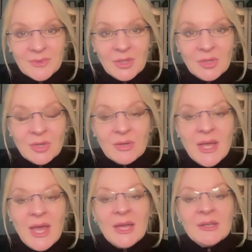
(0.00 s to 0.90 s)
you know.
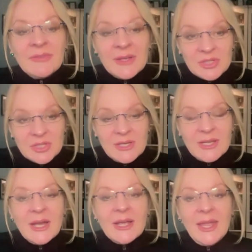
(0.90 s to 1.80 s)
And
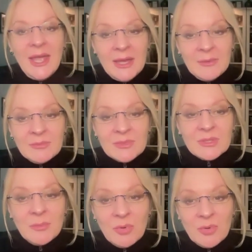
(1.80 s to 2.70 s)
eventually I came
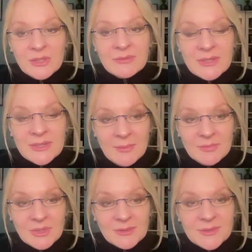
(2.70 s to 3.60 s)
to the point of
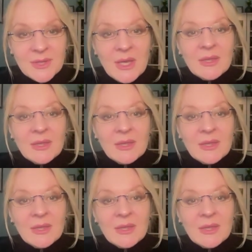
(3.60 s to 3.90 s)
acceptance